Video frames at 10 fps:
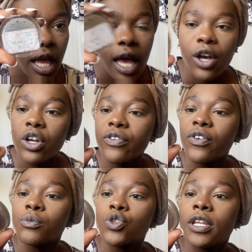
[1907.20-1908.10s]
Got it
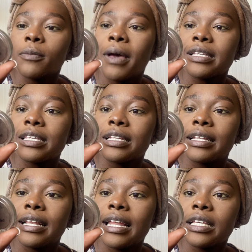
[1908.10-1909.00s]
from 20 bucks at
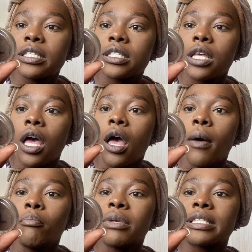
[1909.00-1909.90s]
Clicks.
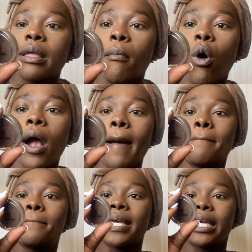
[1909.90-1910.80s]
Mr. Mocha
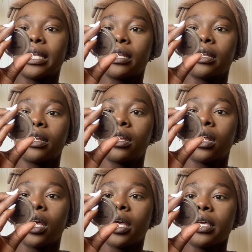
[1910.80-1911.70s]
Bean.
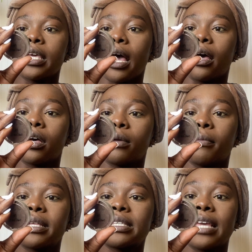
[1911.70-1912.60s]
Yeah,
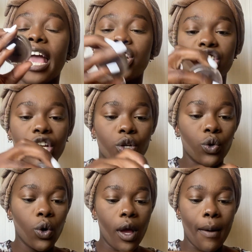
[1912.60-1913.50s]
that's the eyeshadow,
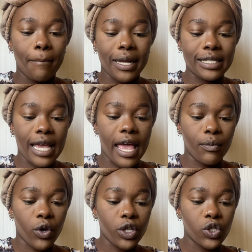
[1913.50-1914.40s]
but I am
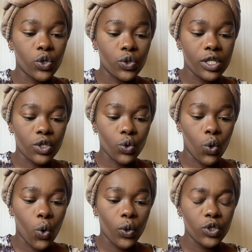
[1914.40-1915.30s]
going to use it to
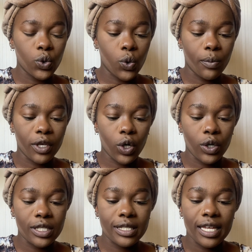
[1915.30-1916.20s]
contour
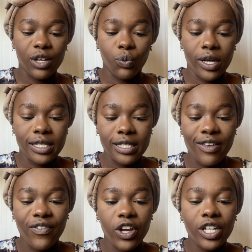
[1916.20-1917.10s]
because it was a
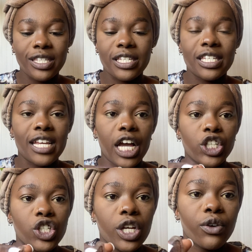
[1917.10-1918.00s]
very dark
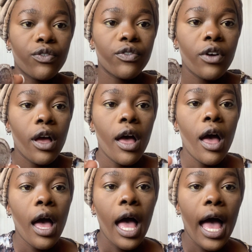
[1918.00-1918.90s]
shade of
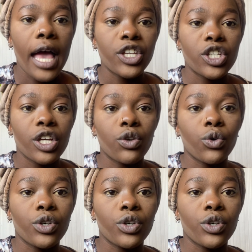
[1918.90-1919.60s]
eyeshadow.